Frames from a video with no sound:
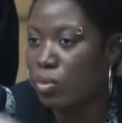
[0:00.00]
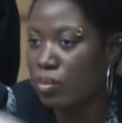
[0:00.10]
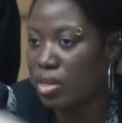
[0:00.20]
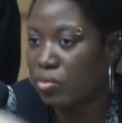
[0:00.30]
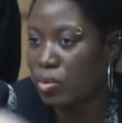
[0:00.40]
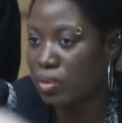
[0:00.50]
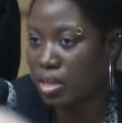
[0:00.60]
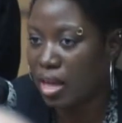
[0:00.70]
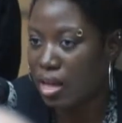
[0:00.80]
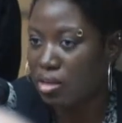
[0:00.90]
women were
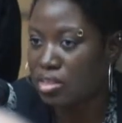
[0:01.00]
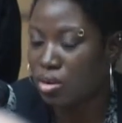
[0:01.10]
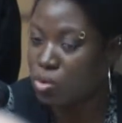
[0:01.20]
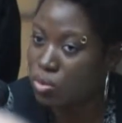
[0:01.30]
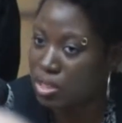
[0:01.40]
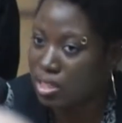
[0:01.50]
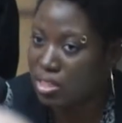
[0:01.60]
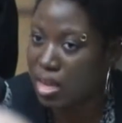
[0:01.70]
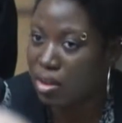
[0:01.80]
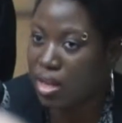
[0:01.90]
being held in a holding
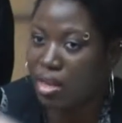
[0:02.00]
cell,